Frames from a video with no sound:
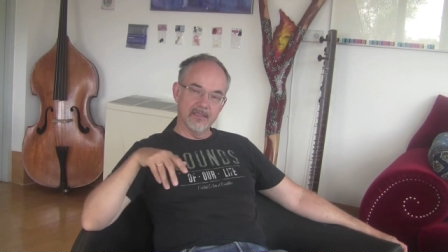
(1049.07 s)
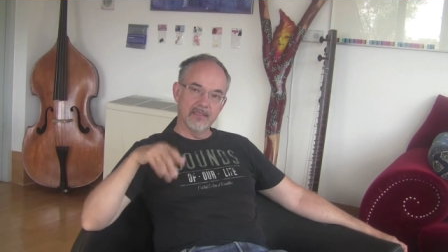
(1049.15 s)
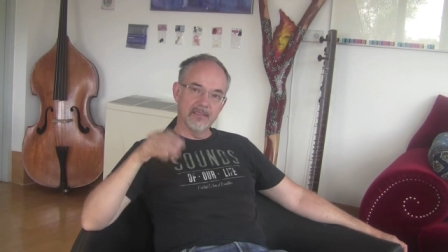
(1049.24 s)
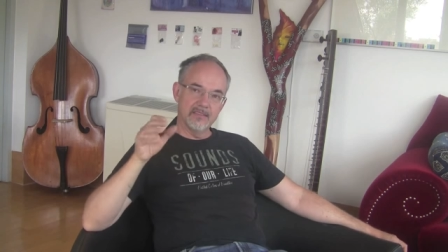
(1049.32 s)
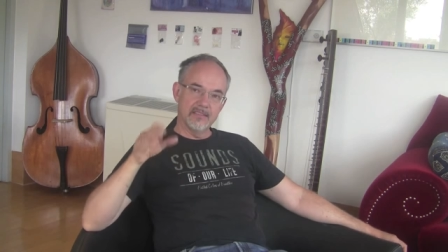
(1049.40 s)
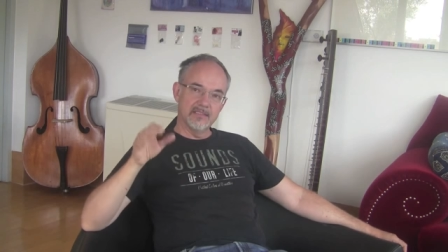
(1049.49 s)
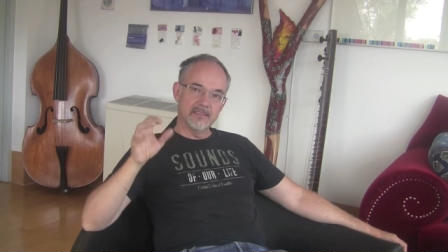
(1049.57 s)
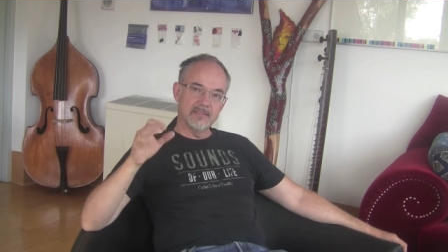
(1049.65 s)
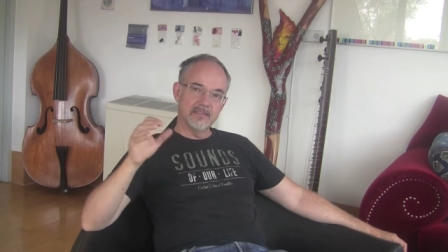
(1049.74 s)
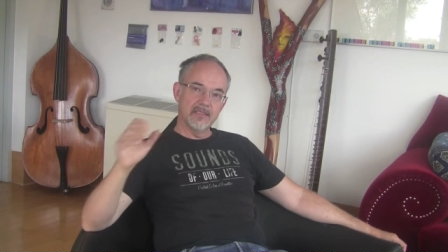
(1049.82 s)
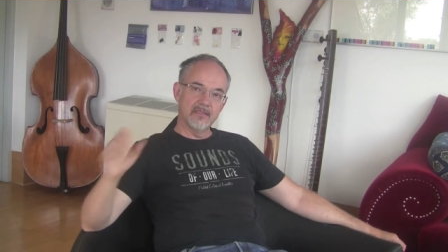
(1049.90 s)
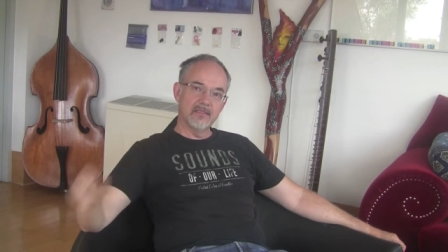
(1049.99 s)
And this
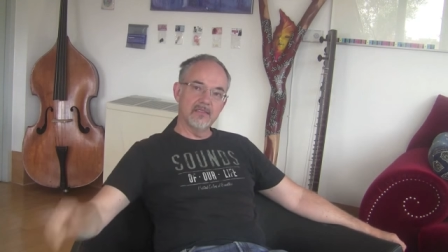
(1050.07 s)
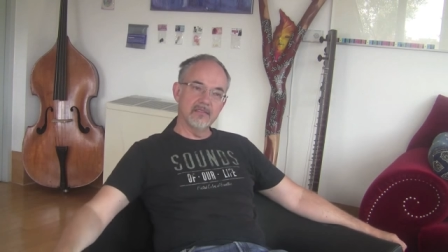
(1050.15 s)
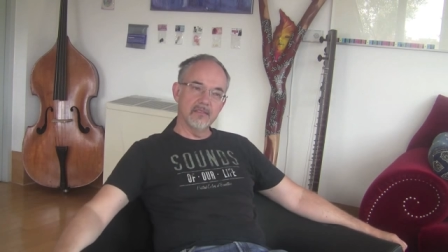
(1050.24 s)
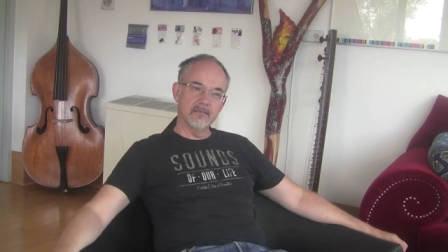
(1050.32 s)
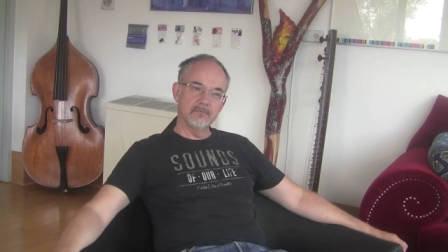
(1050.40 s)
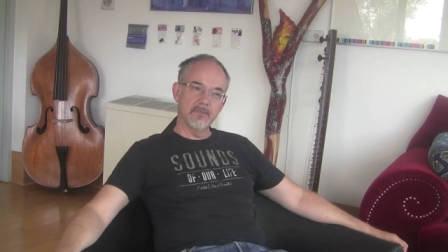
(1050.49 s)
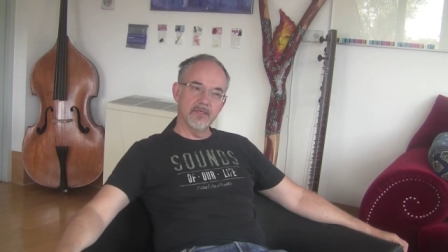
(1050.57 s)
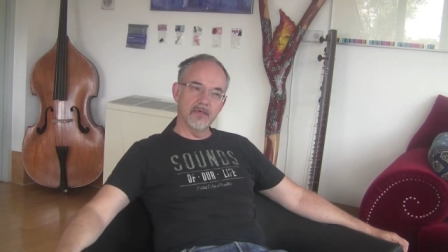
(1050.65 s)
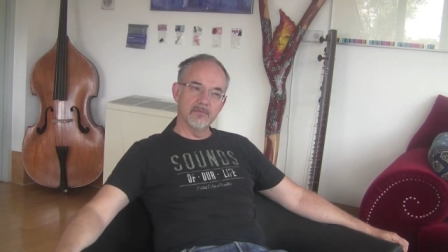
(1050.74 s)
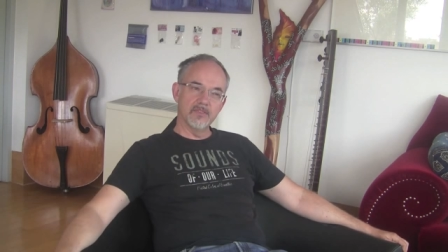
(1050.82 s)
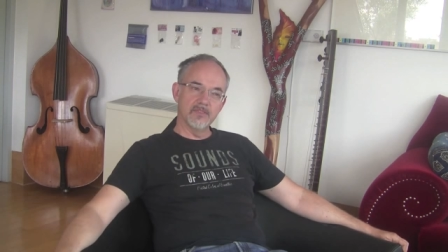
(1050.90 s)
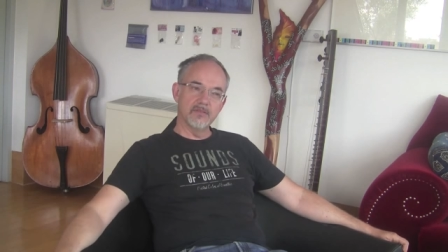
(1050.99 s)
is the thing that
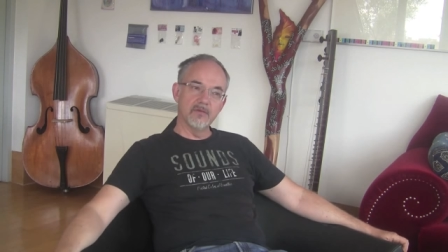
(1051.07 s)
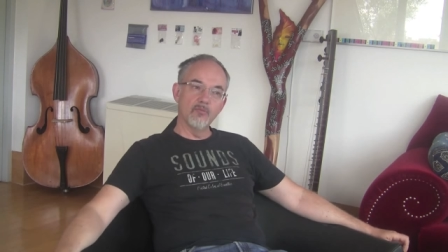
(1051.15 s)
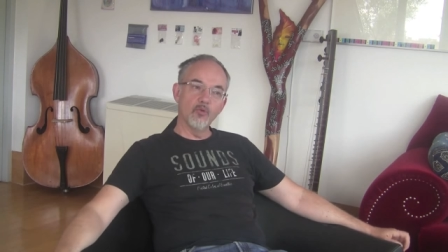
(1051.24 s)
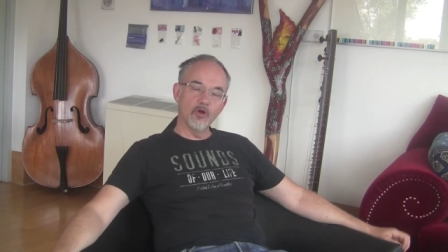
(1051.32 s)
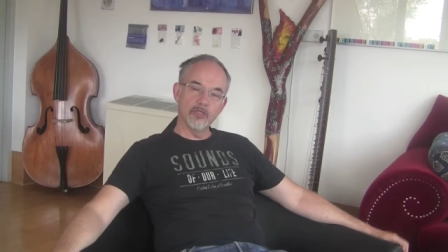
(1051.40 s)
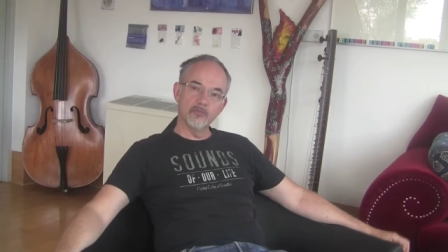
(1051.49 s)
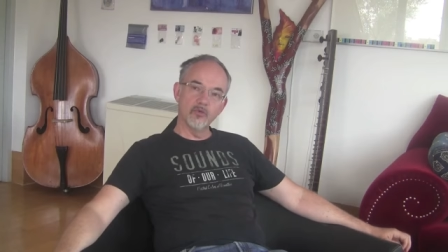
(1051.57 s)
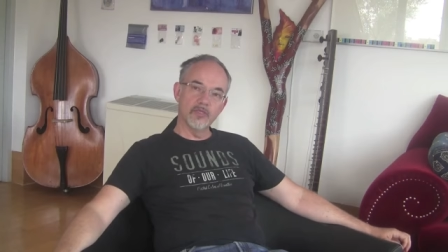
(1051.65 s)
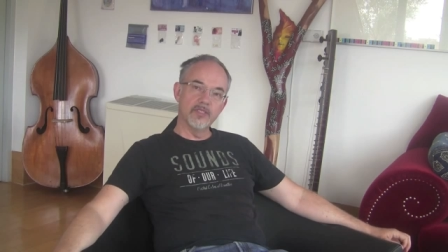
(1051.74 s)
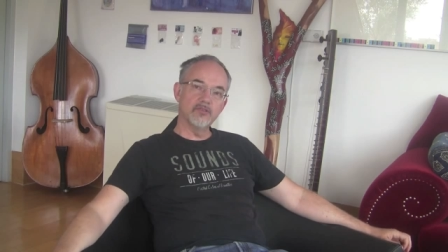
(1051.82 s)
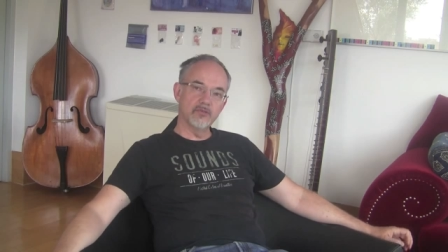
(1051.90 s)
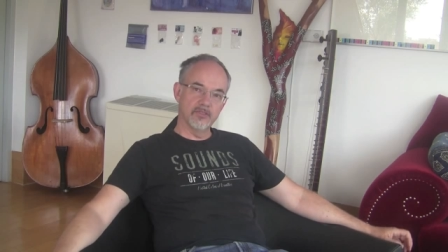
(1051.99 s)
becomes more and more
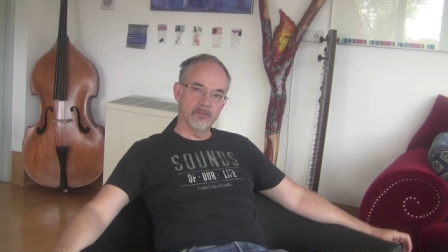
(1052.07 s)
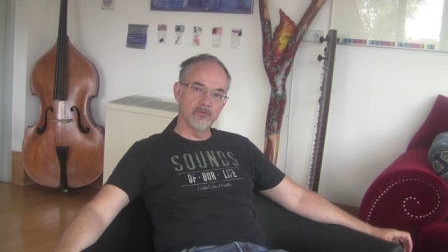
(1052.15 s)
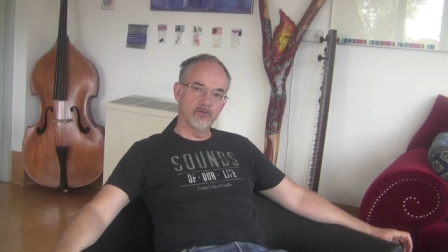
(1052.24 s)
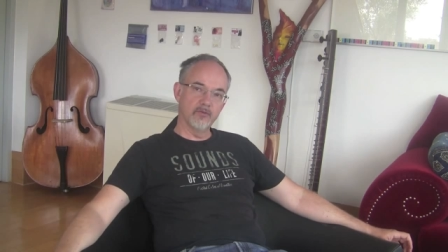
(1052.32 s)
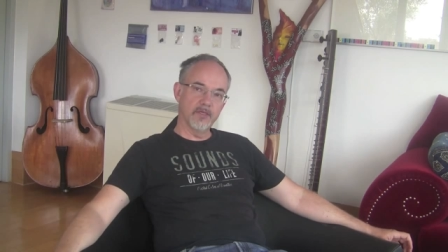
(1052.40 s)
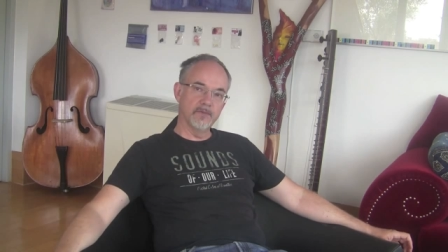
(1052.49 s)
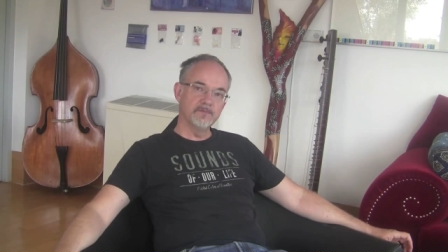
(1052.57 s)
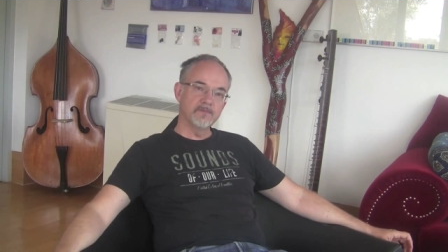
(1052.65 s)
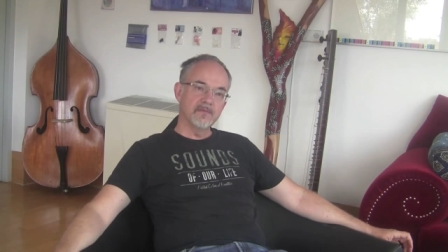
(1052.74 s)
interesting for me.